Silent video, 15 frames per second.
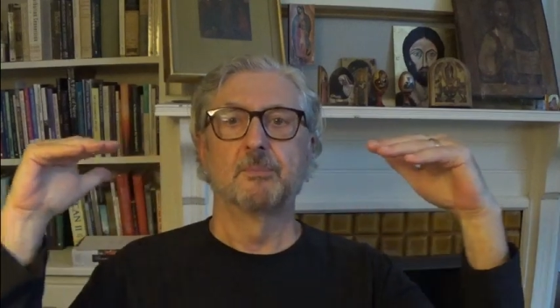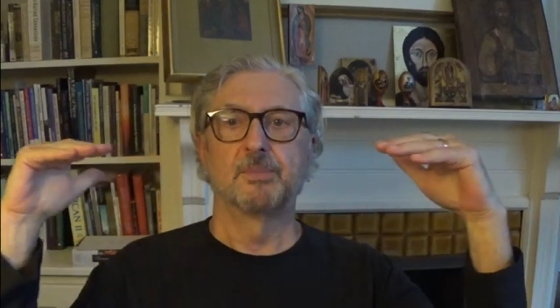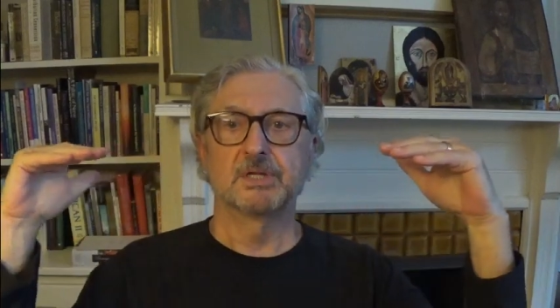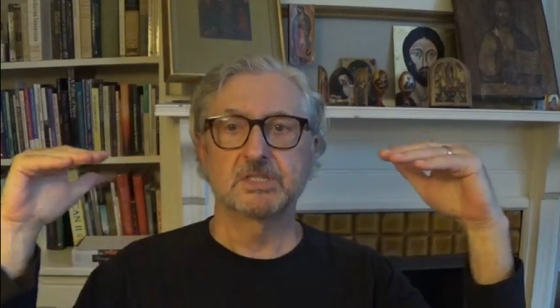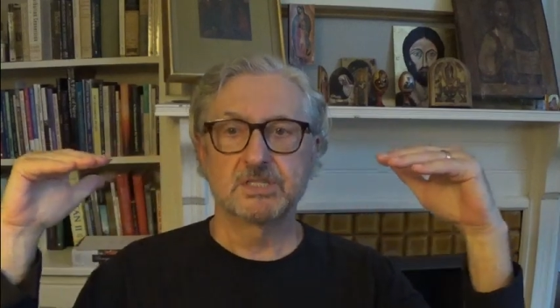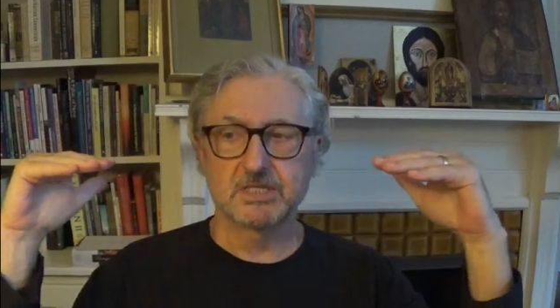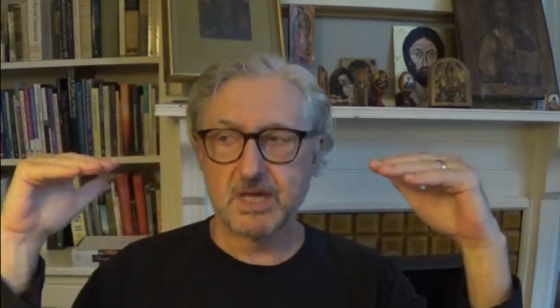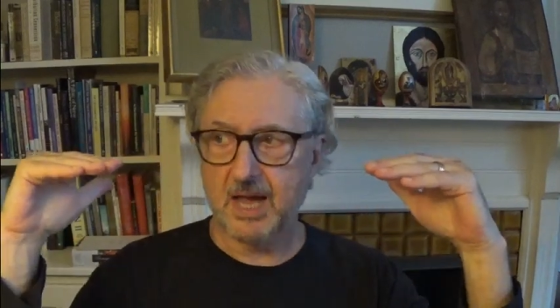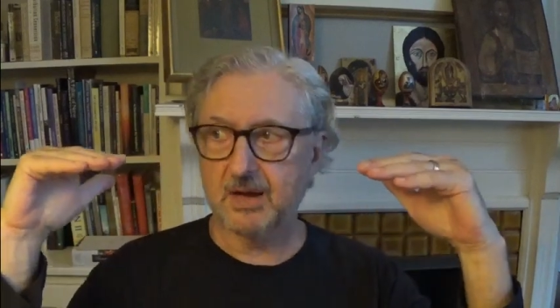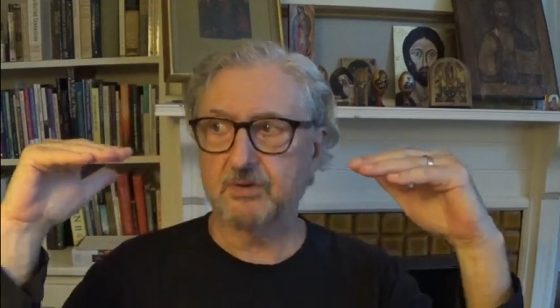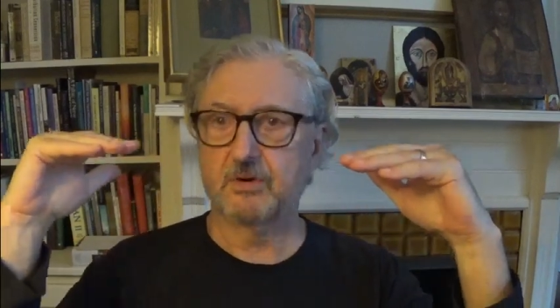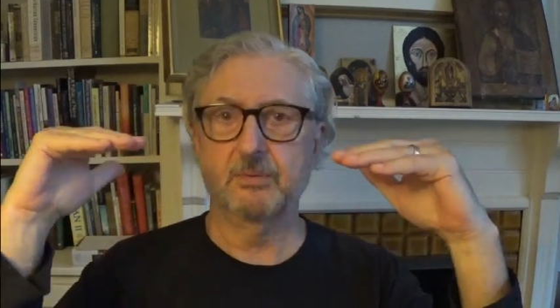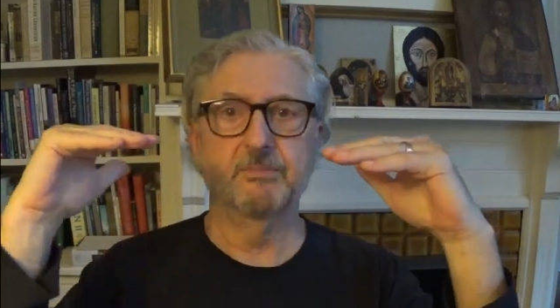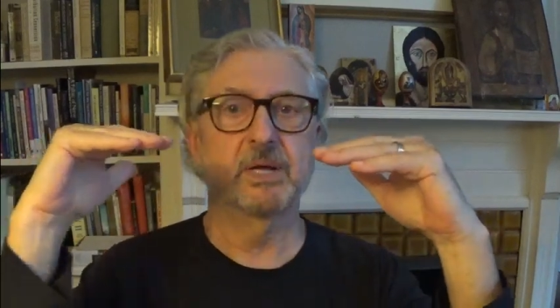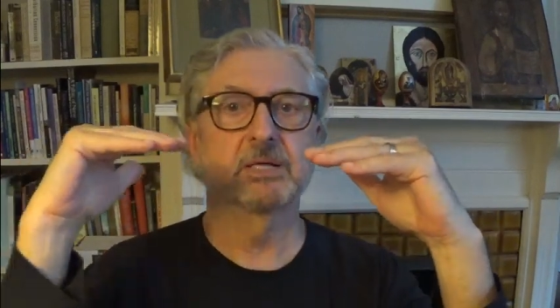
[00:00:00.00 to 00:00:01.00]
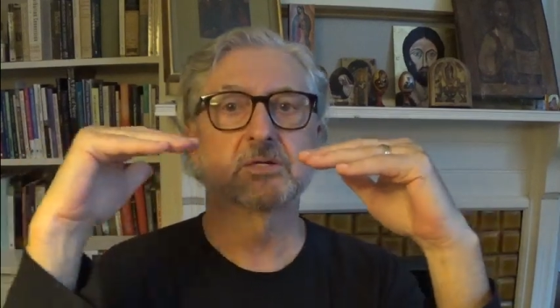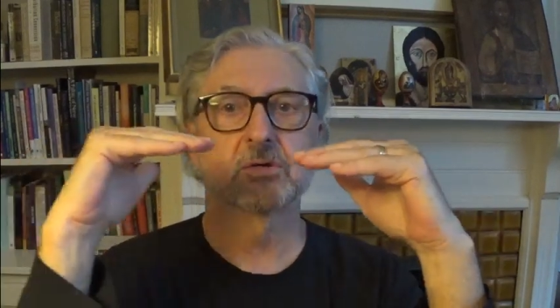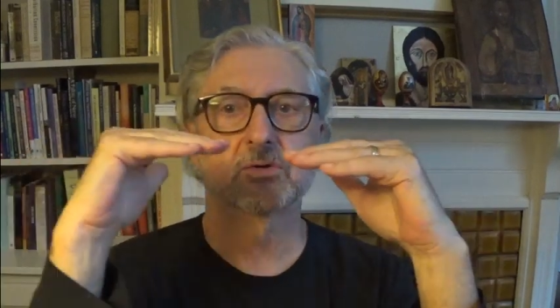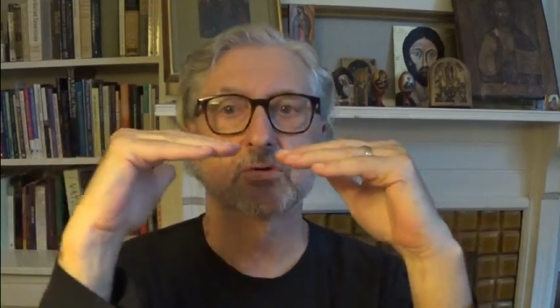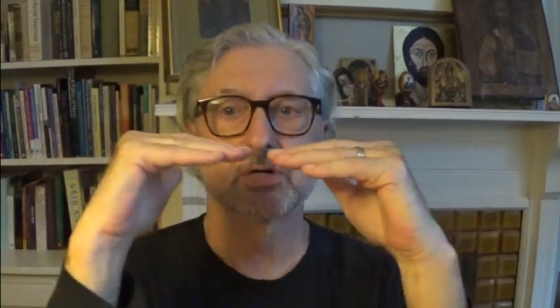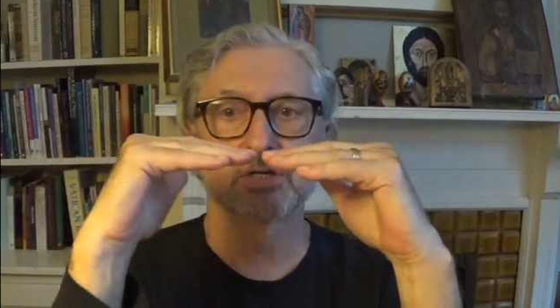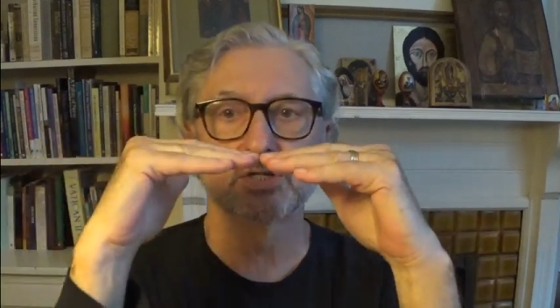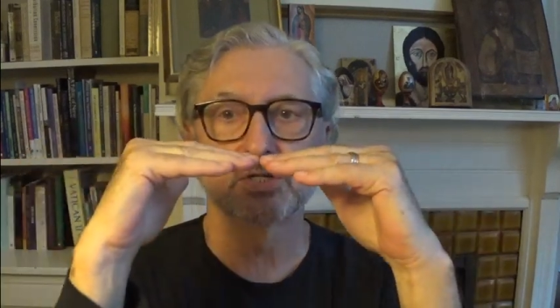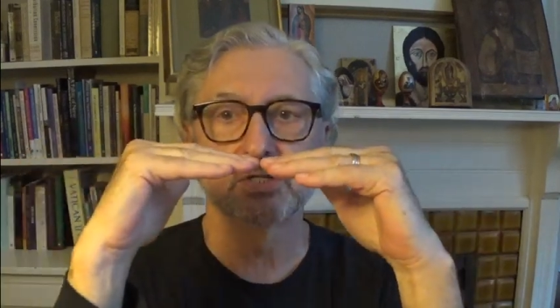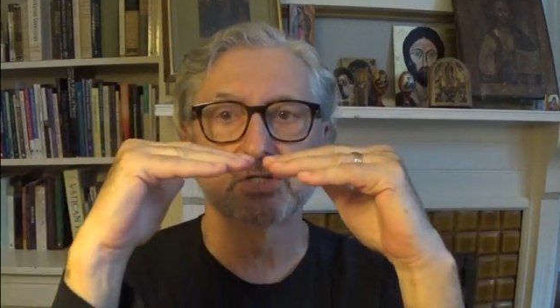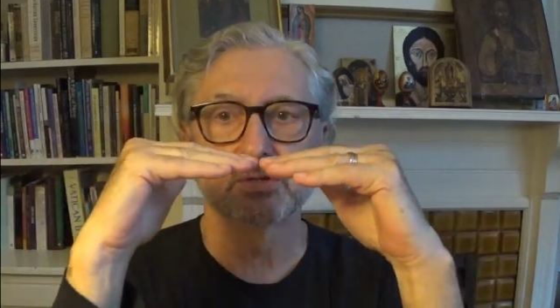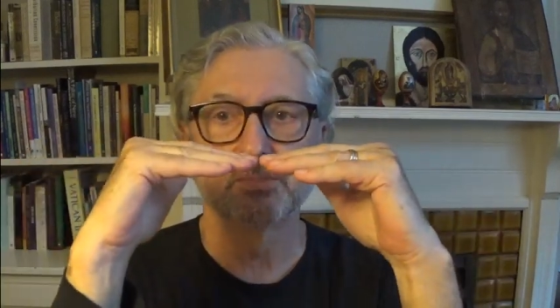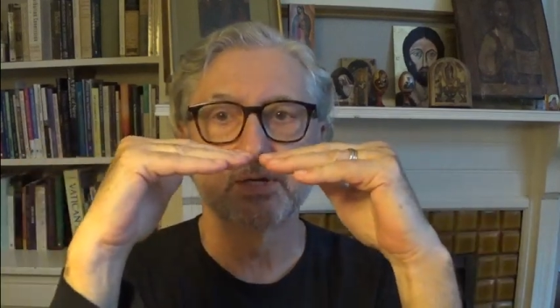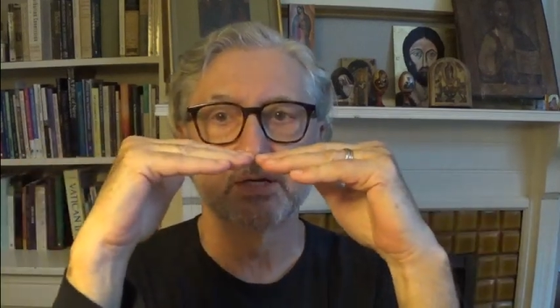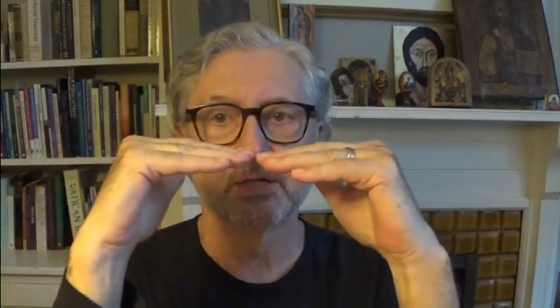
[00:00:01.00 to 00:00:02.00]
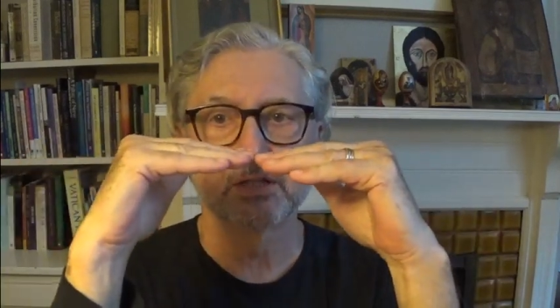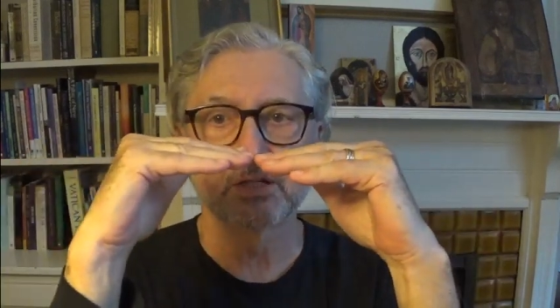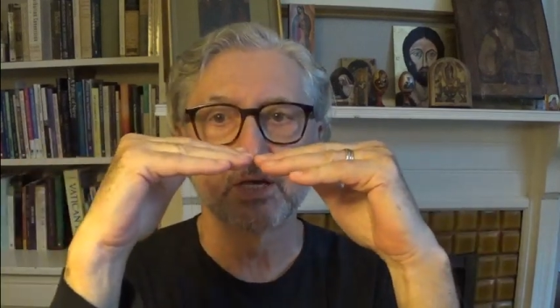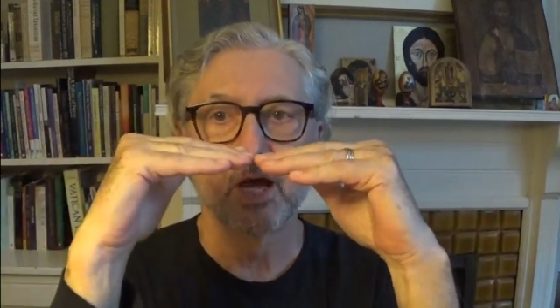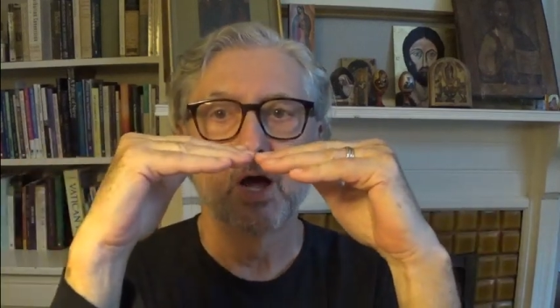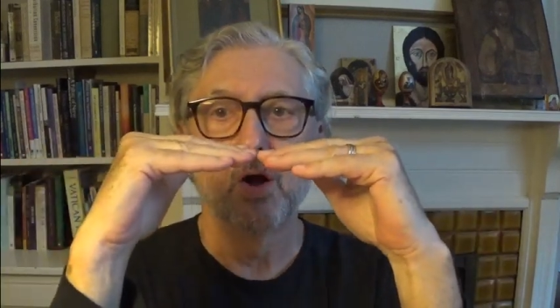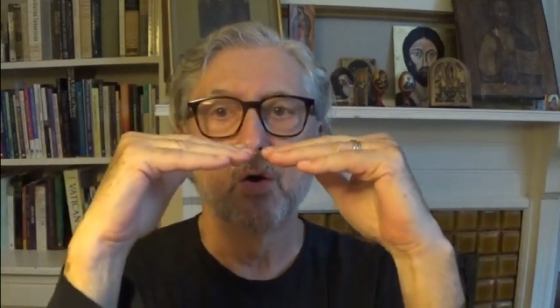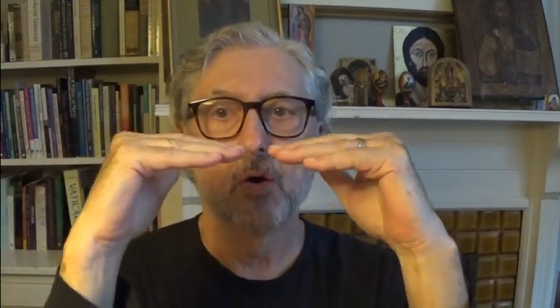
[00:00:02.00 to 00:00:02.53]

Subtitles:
But sacramental Christians means